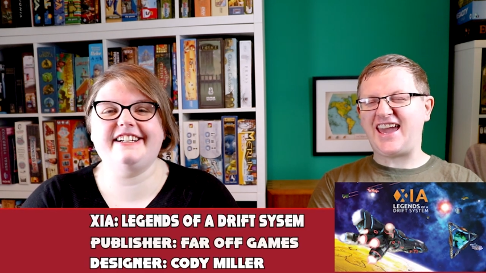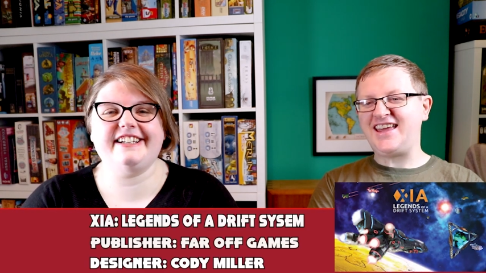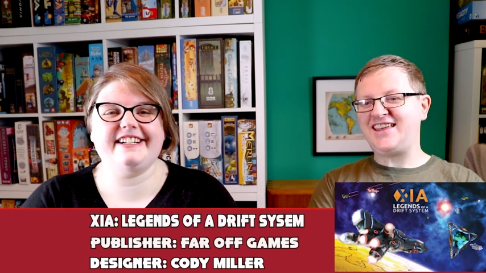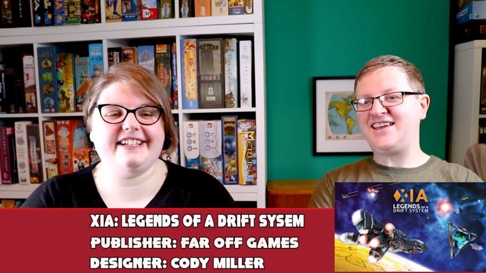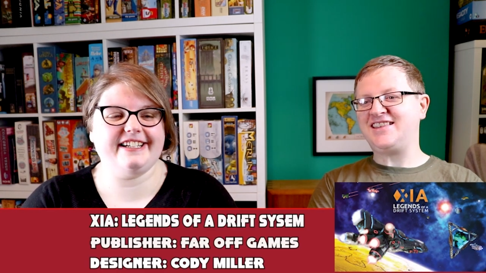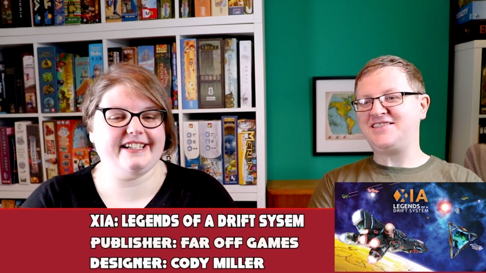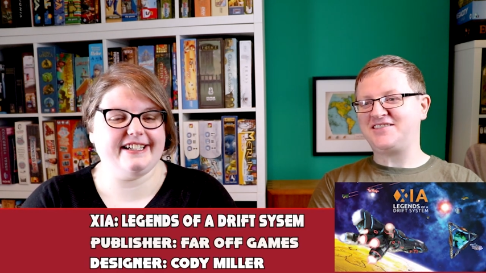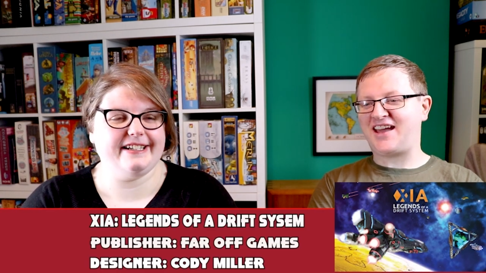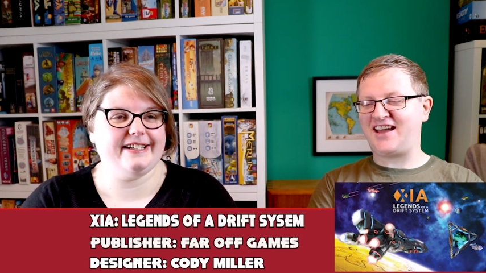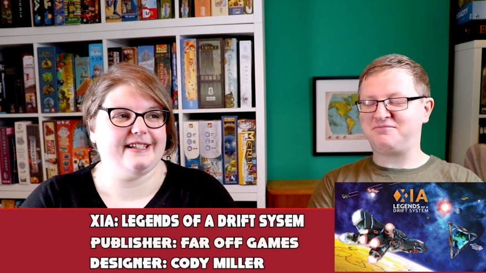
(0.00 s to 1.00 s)

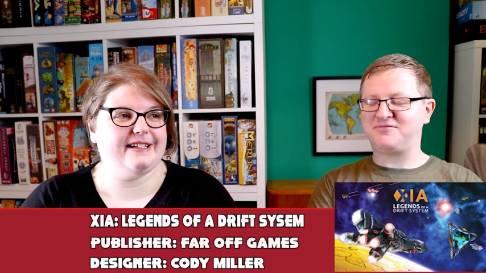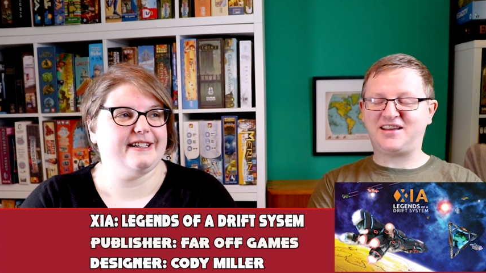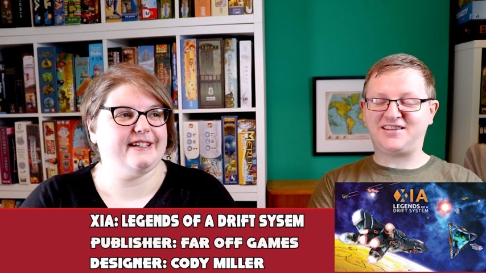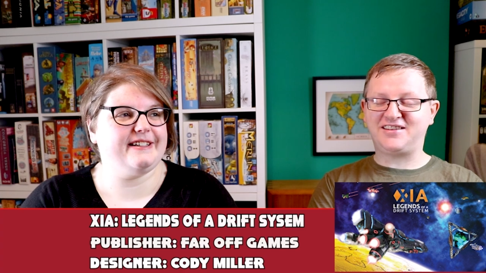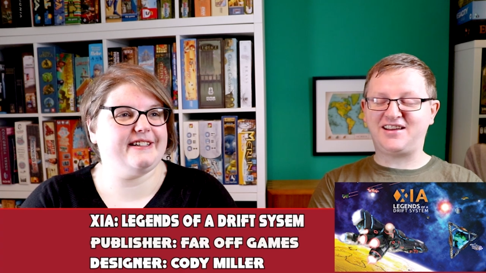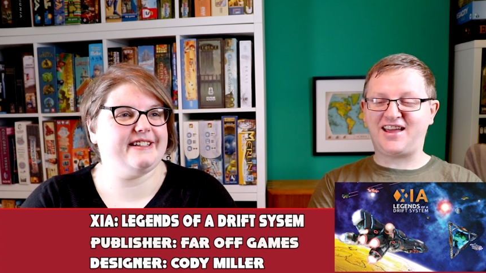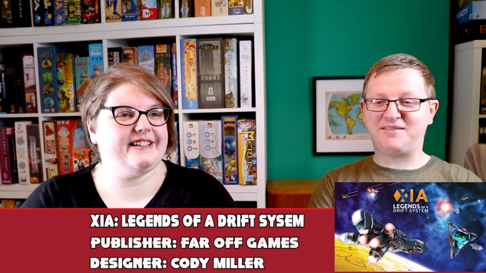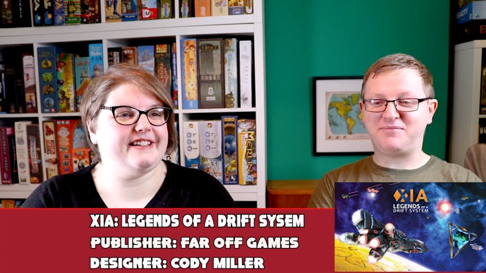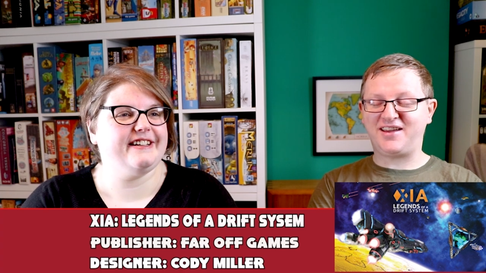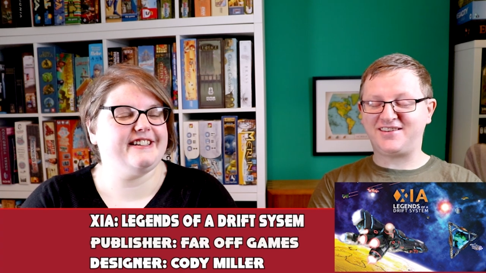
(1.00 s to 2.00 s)
Speaker 1: 18 hand, well, they're not
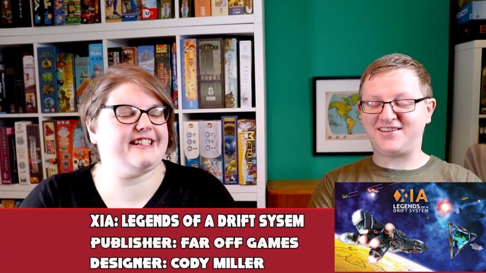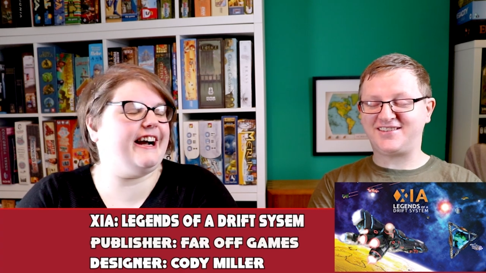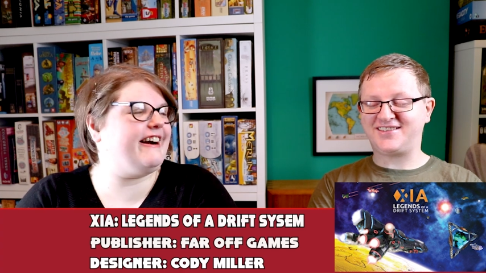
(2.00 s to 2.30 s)
hand painted.